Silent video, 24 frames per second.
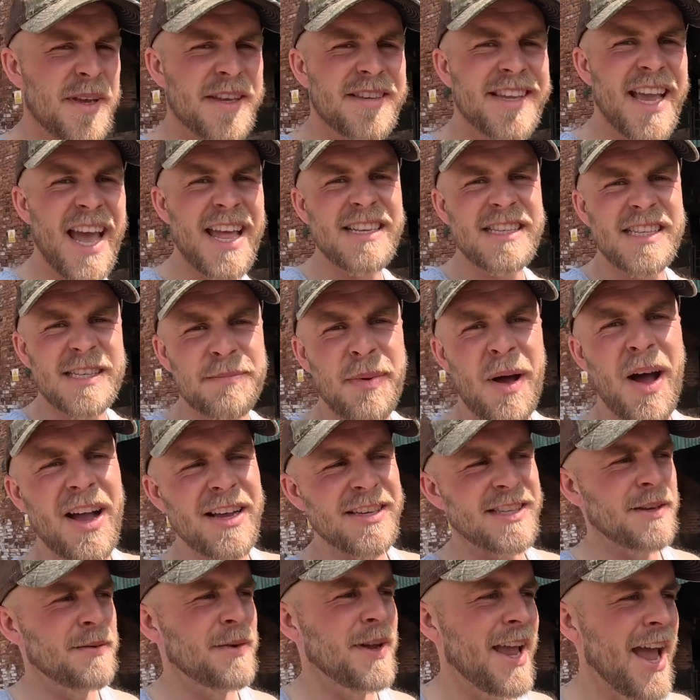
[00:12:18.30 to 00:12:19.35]
It's getting
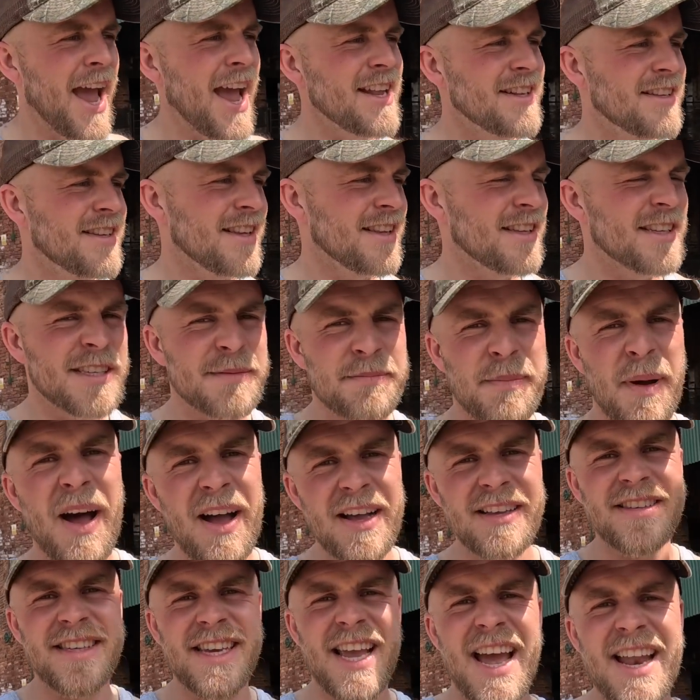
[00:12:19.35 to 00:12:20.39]
spicy. We're getting to the
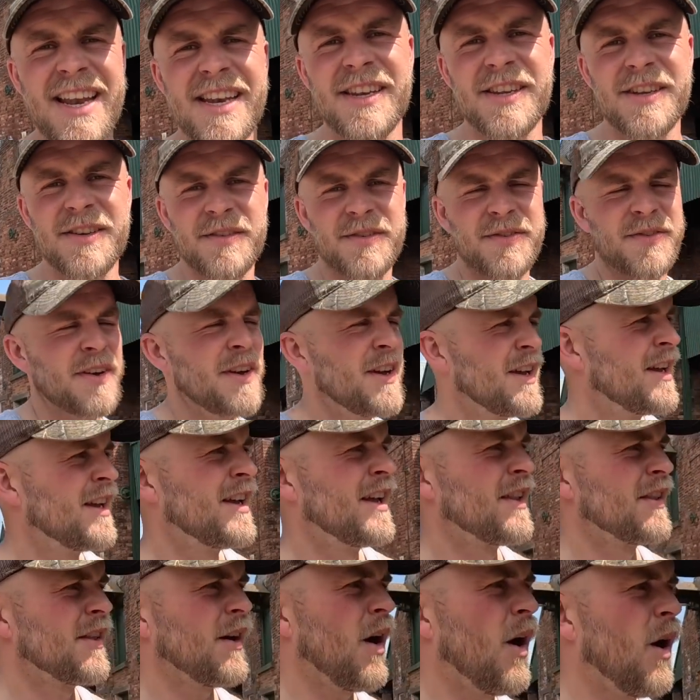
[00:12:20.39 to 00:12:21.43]
spicy end of
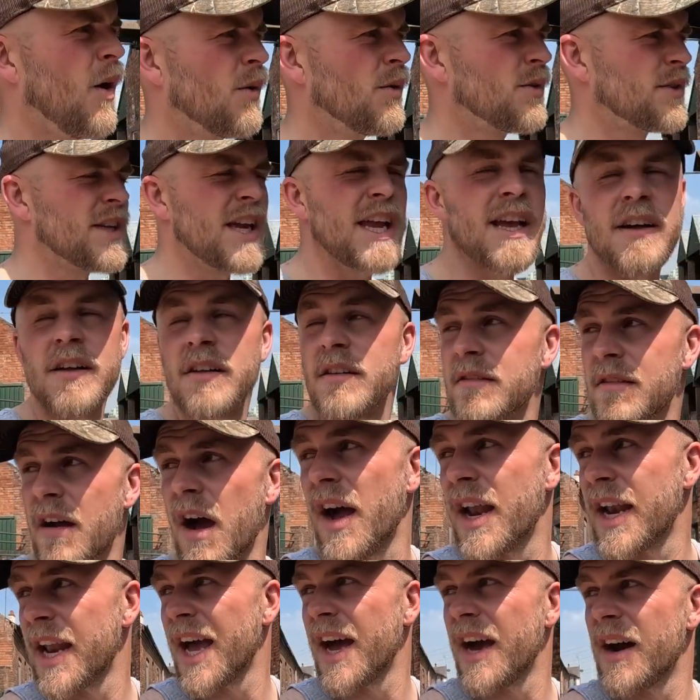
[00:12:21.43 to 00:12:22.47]
the whole deal
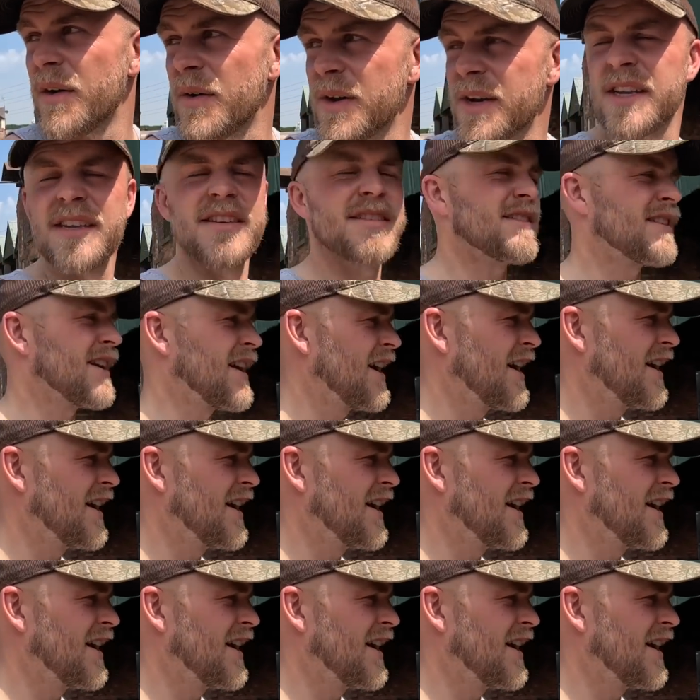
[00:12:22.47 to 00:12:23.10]
right now, and it's